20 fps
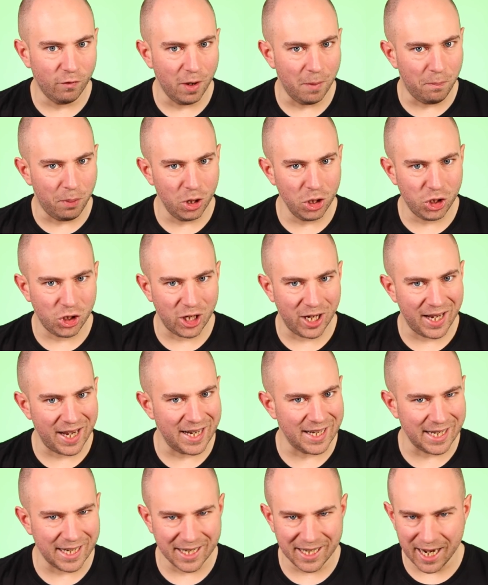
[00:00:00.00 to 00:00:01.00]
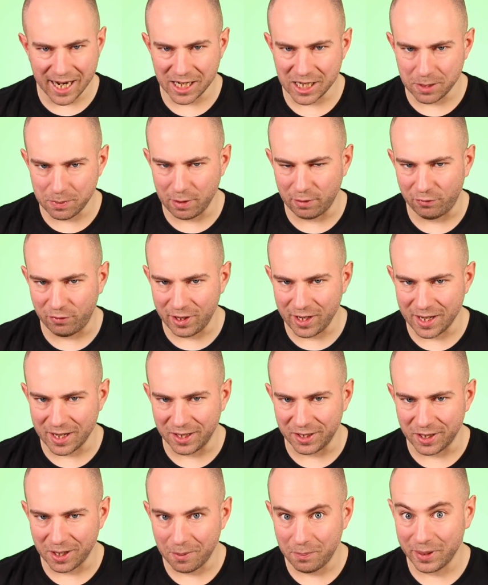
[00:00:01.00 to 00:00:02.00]
the budget is a day to be
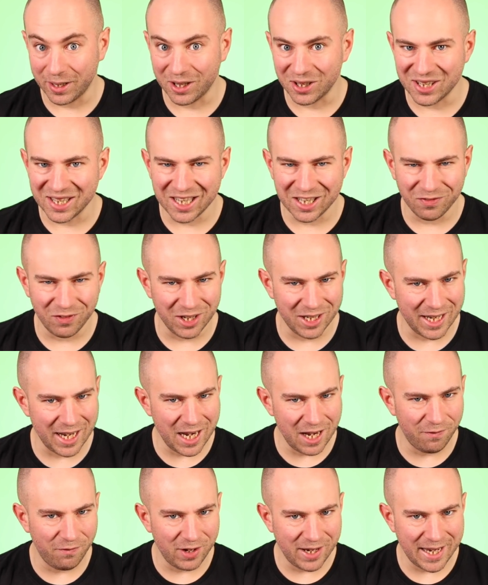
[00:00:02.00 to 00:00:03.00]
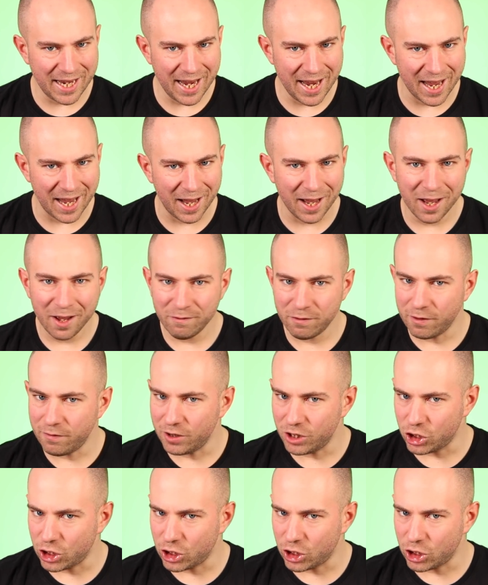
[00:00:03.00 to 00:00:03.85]
feared, because it is the day of the year that the